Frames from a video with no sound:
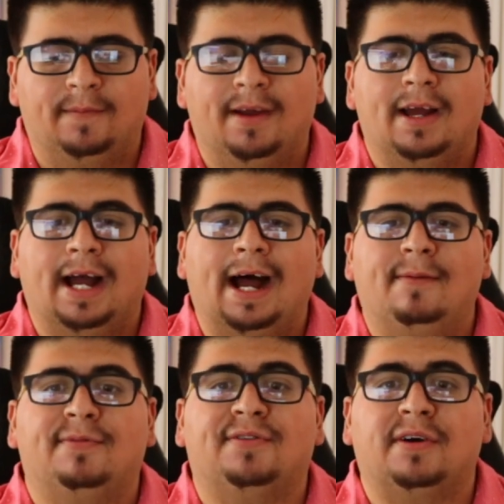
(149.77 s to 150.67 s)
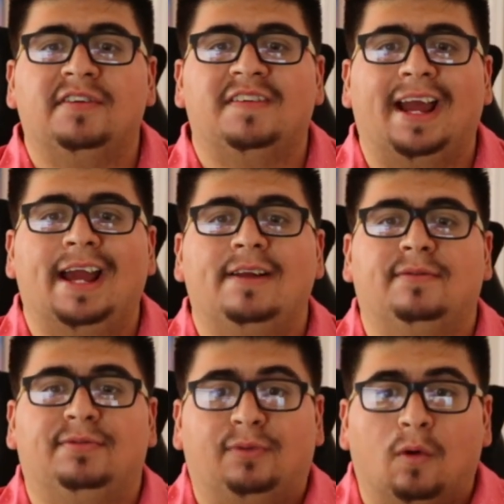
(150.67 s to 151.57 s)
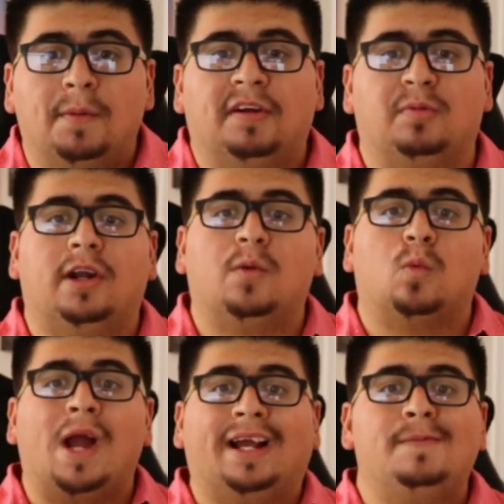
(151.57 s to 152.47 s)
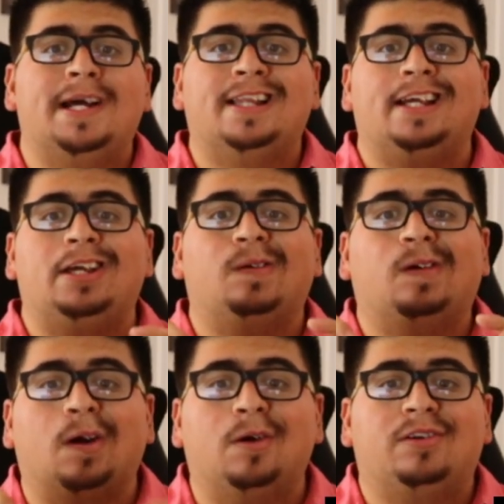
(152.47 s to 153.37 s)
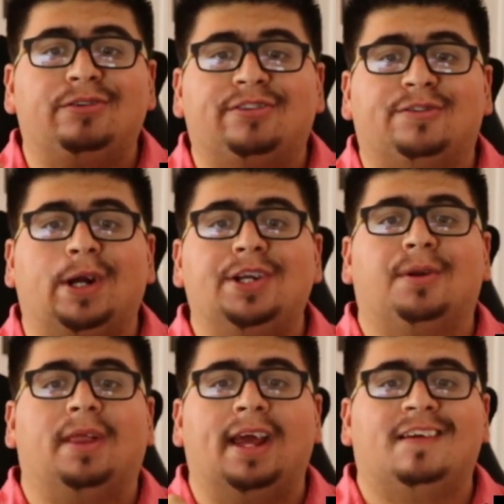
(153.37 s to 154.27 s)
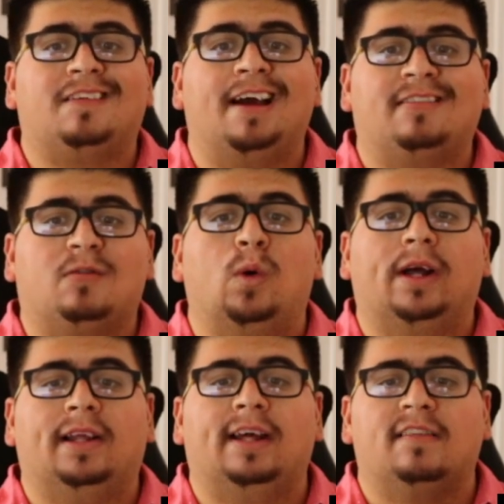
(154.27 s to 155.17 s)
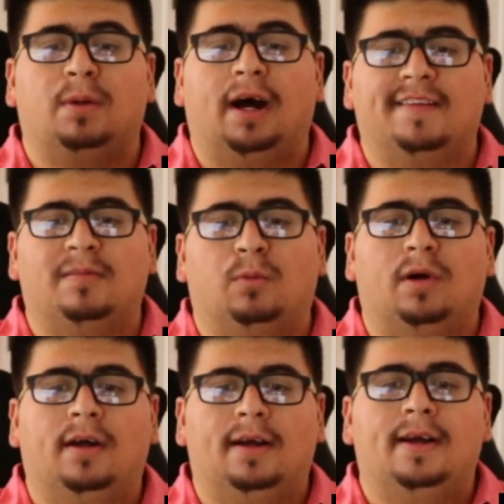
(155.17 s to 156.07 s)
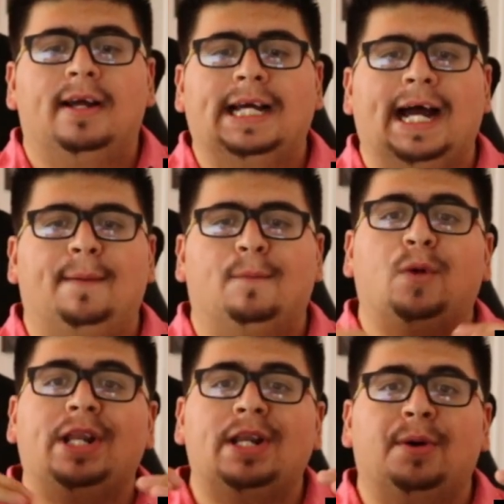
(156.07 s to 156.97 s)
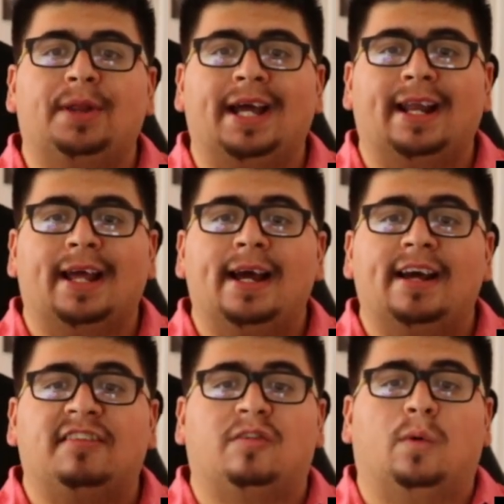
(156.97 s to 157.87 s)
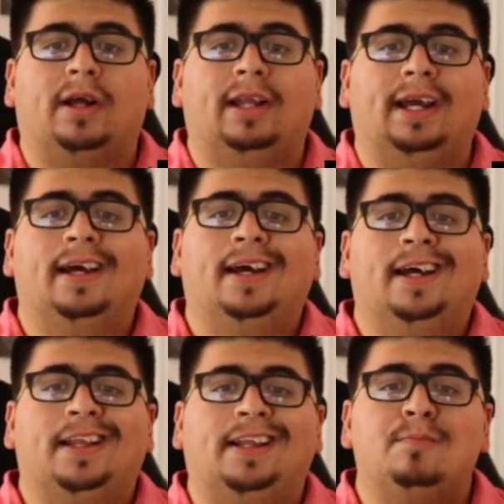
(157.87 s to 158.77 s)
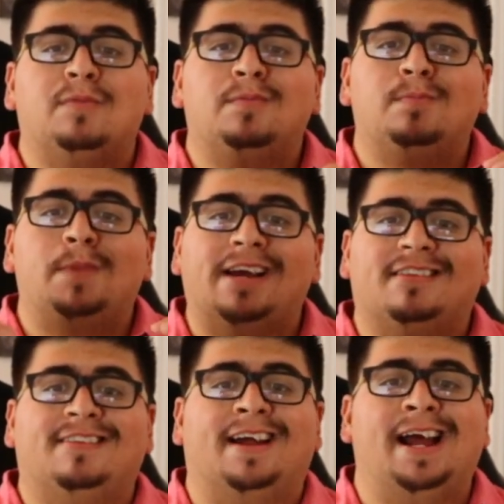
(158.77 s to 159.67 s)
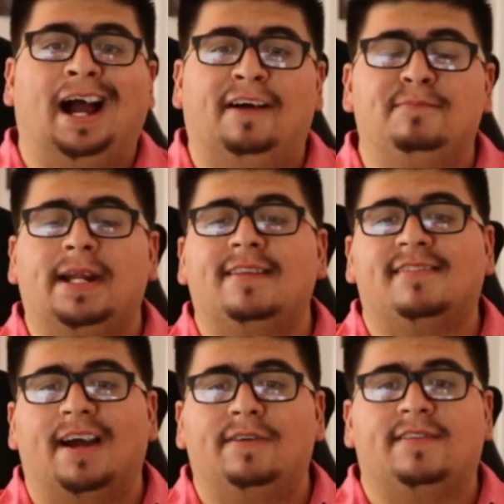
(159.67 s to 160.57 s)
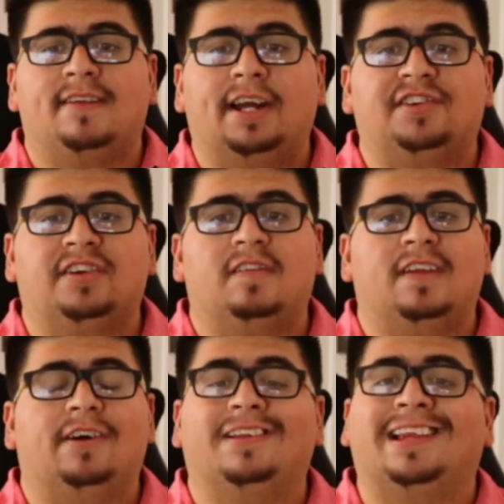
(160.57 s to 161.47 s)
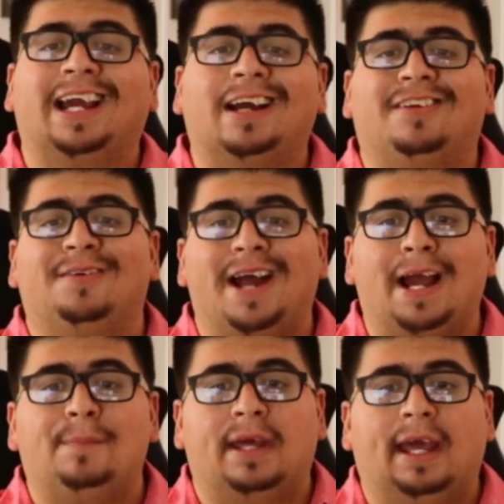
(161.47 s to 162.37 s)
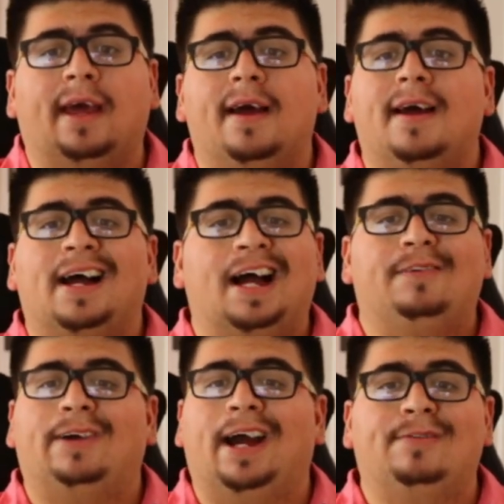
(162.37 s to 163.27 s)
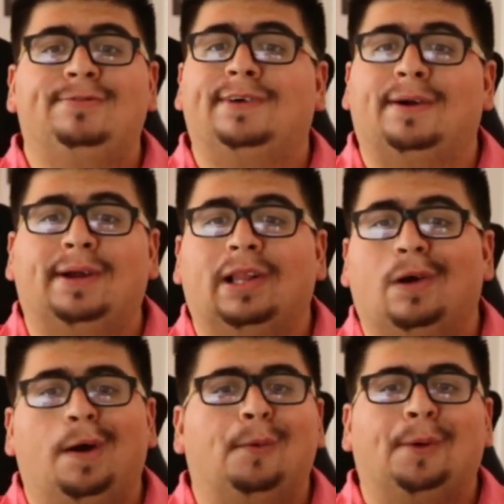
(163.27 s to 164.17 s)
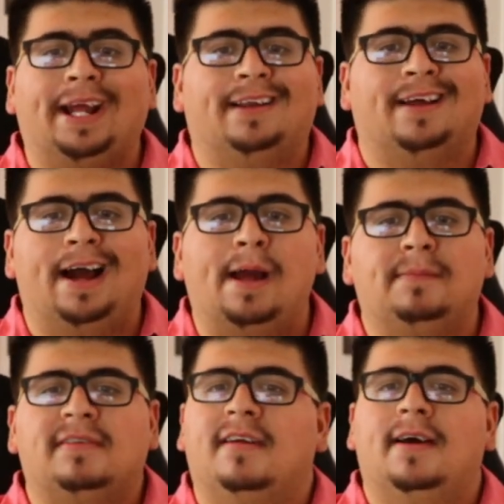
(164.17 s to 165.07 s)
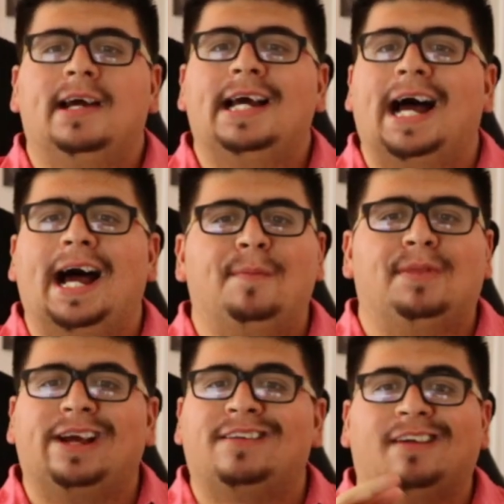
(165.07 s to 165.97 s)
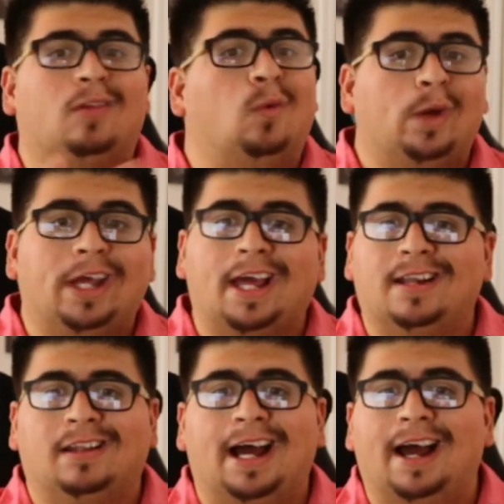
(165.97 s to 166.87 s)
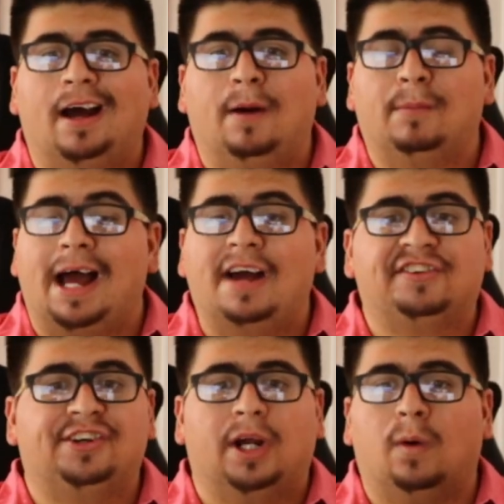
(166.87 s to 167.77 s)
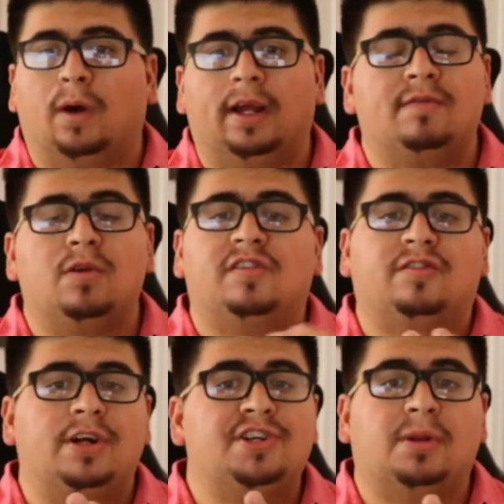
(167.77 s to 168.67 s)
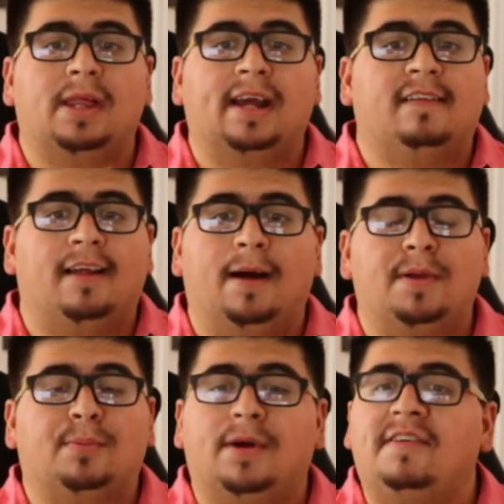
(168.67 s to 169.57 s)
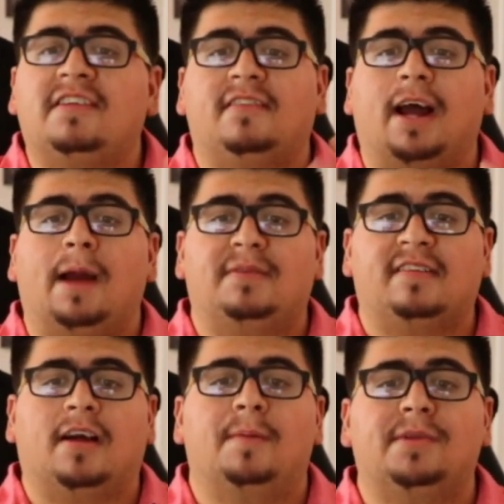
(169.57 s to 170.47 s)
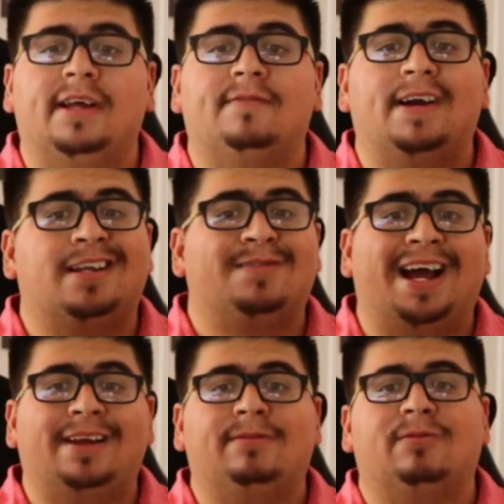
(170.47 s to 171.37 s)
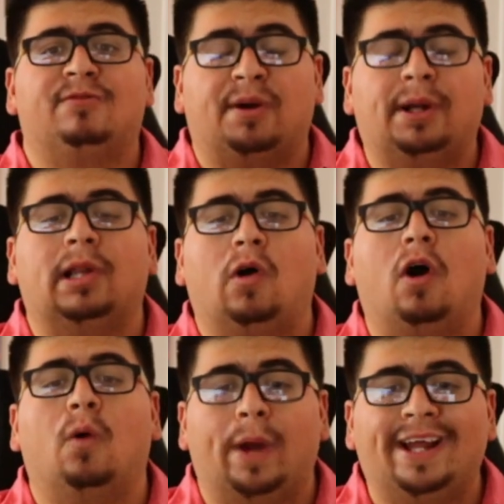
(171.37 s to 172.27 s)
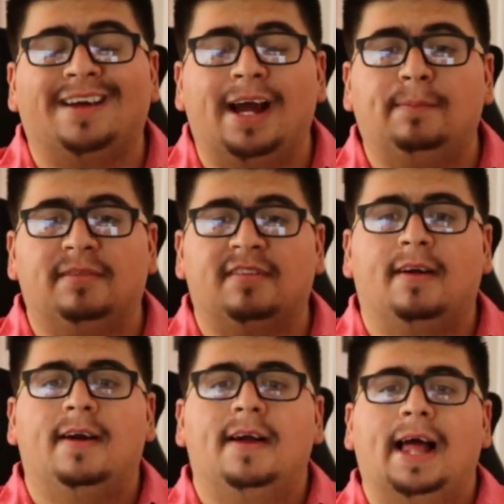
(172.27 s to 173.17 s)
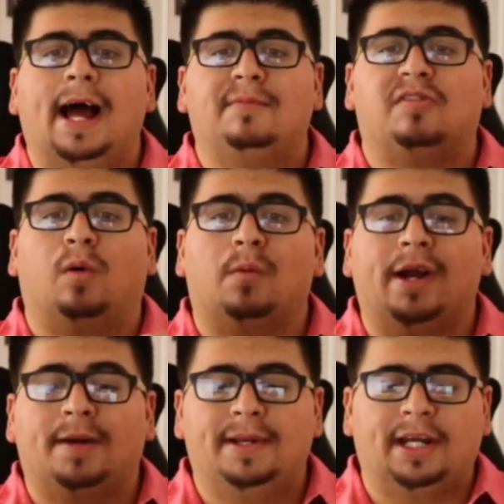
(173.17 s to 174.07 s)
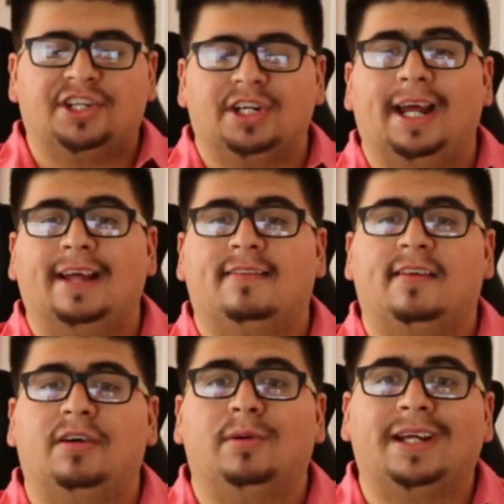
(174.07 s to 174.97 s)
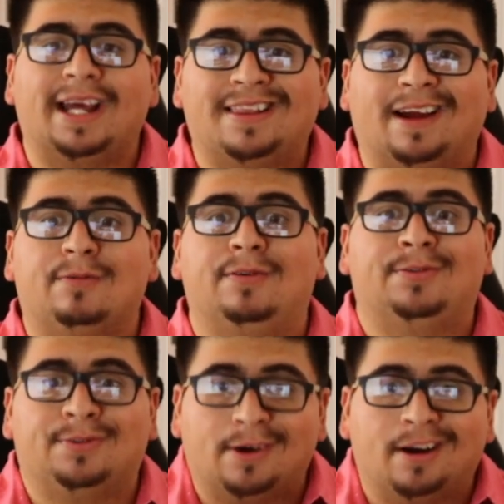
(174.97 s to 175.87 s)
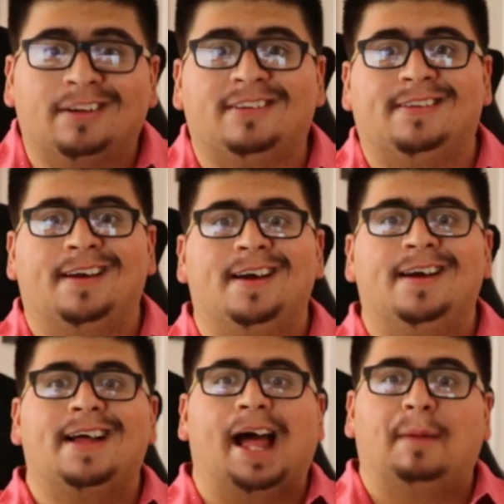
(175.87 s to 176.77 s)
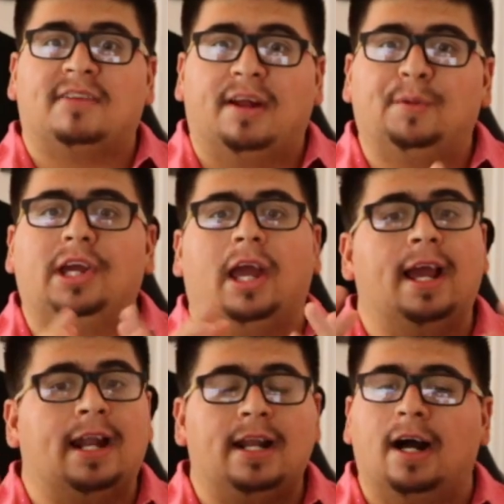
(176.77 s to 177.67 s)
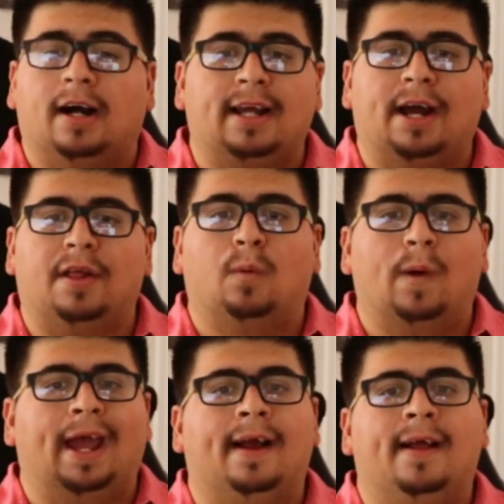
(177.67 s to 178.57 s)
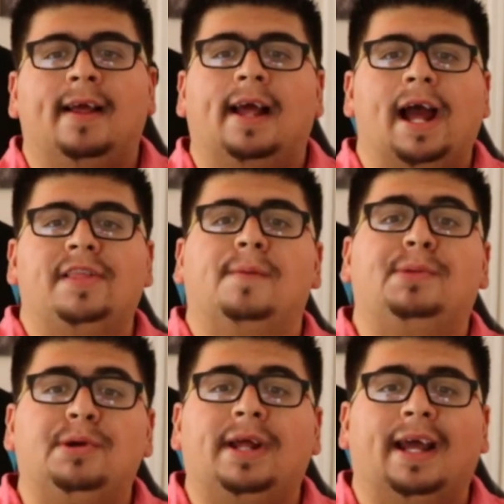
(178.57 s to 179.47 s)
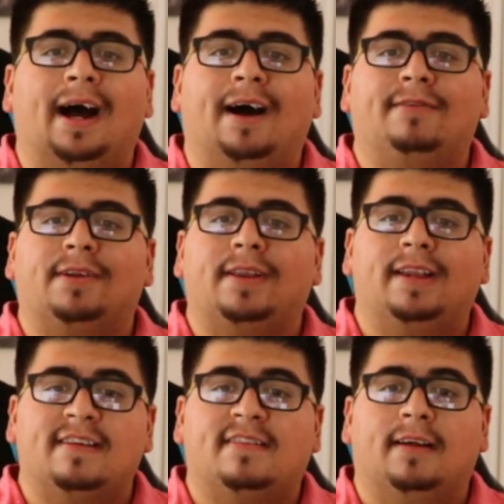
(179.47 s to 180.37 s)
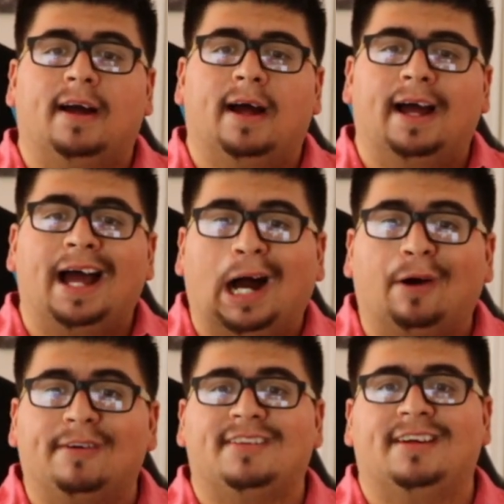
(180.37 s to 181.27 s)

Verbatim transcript: Um, first and foremost, we're going to recommend that you go to Stranger Things as quickly as possible. we know that historically, the mazes that have been in sound stages that are linked to an IP have had very long wait times. Um, things like the Weeknd la- um, last year, or even Stranger Things, um, the previous times it's come to the event have had very long wait times. Um, so our recommendation is to get there first, um, so that we can get it knocked out of the way. And the beauty of this uh, house is